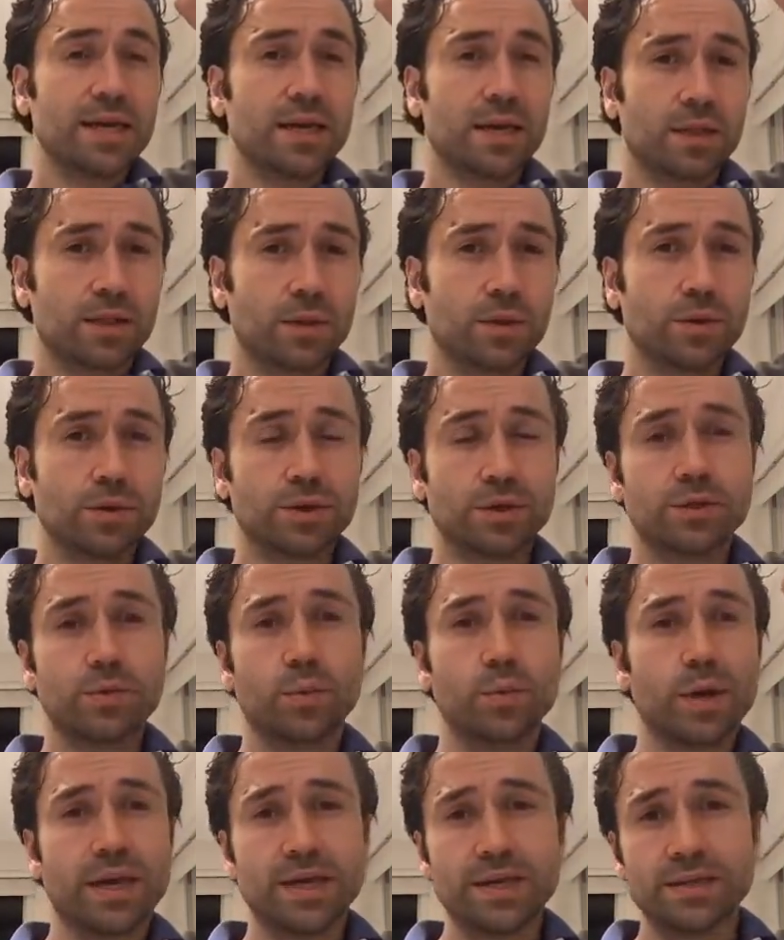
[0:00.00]
and look at the
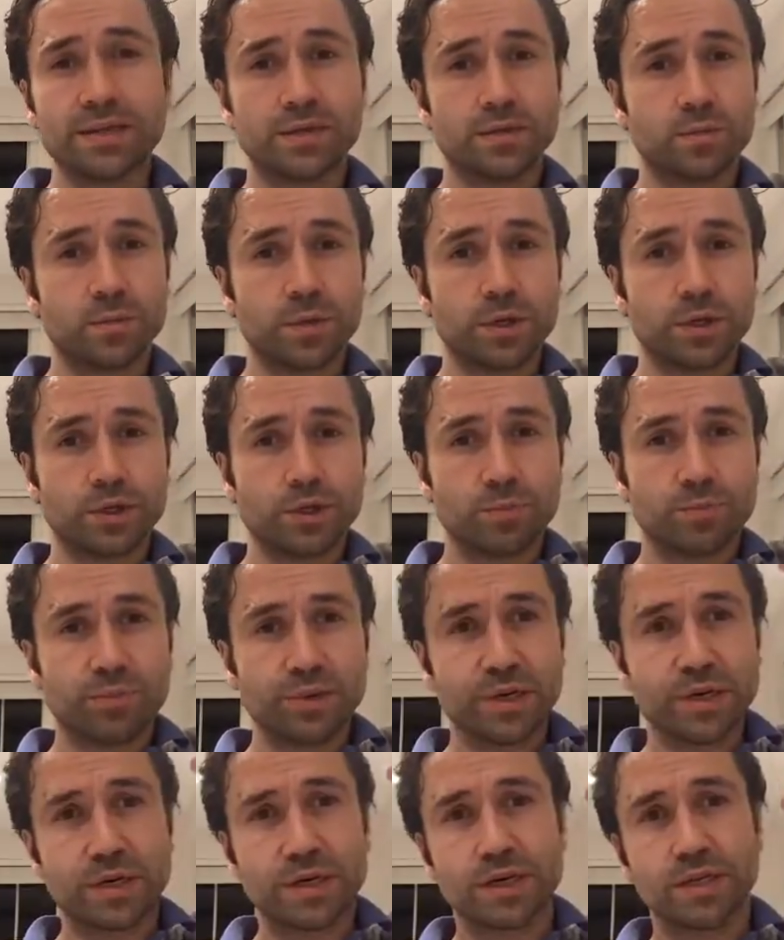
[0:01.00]
ways in which
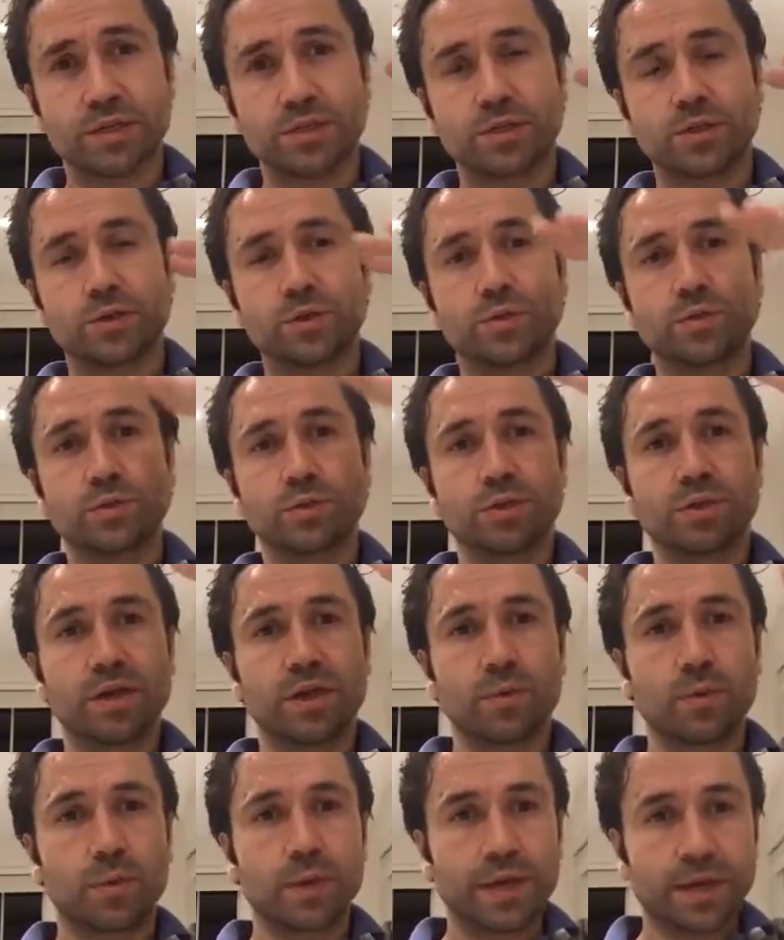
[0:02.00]
birds use
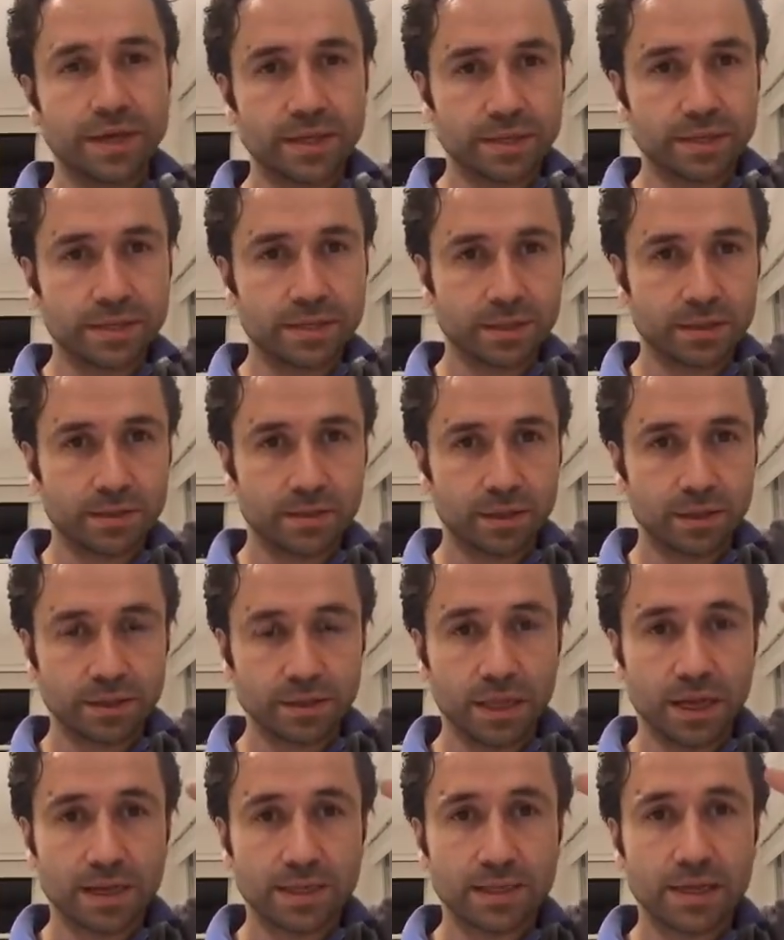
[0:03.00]
their wings and things
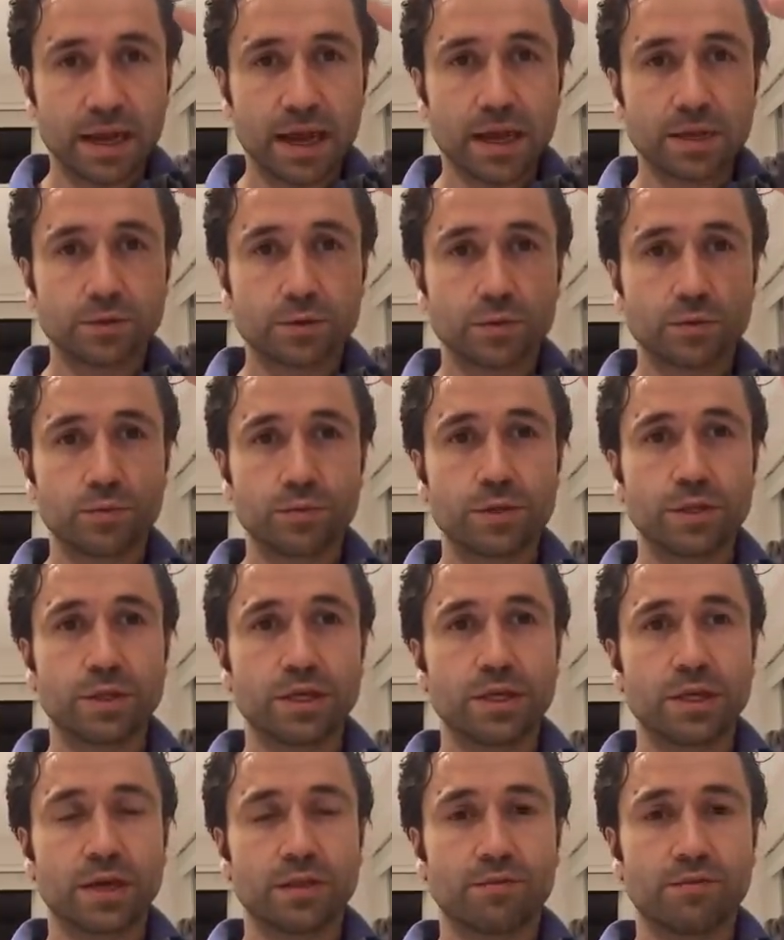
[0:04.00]
like that to
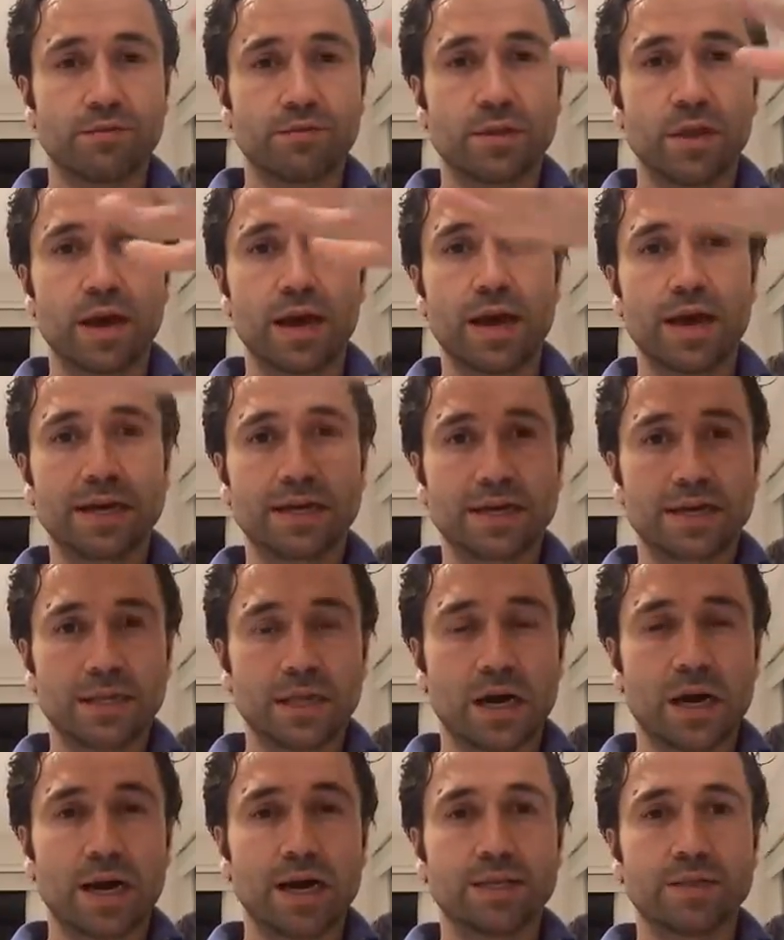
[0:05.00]
really kind of fly and
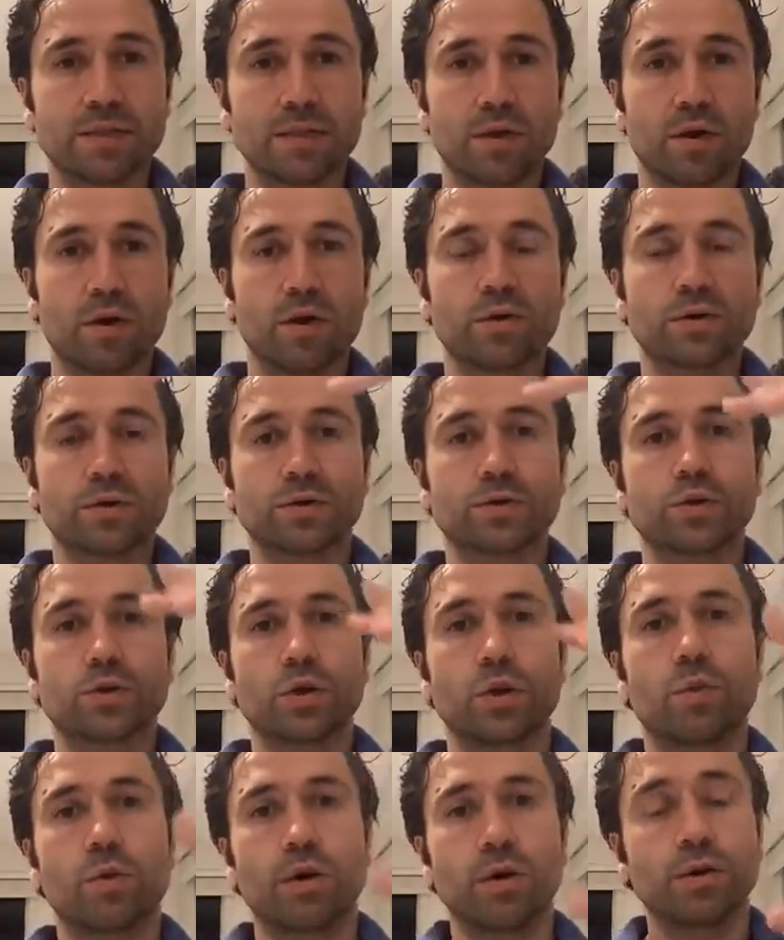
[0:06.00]
glide along and
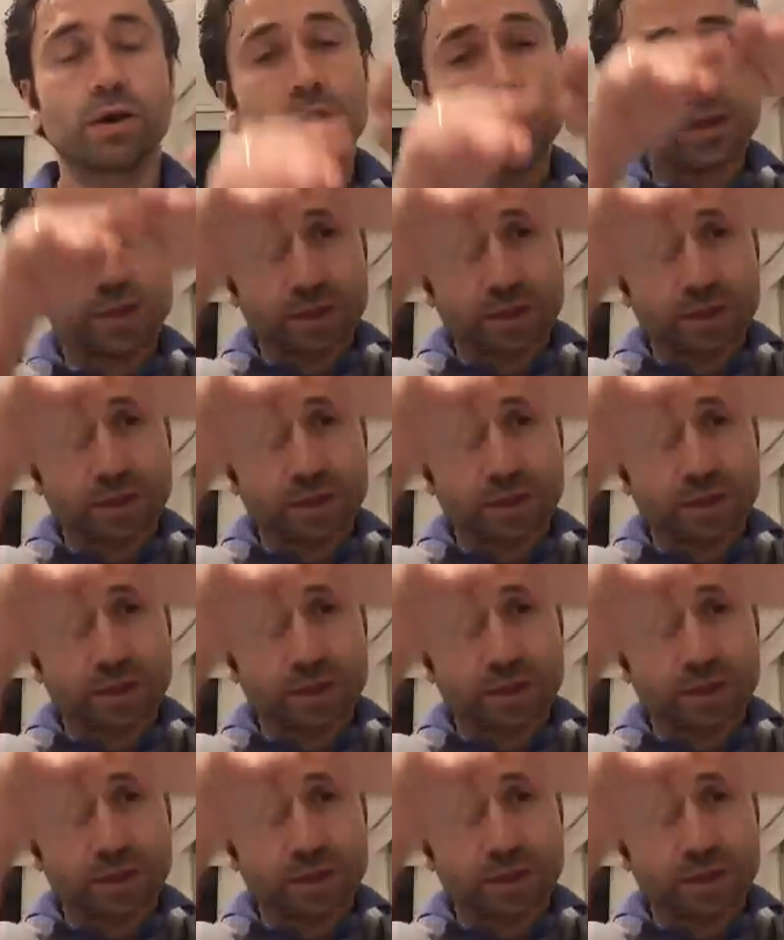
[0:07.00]
so on.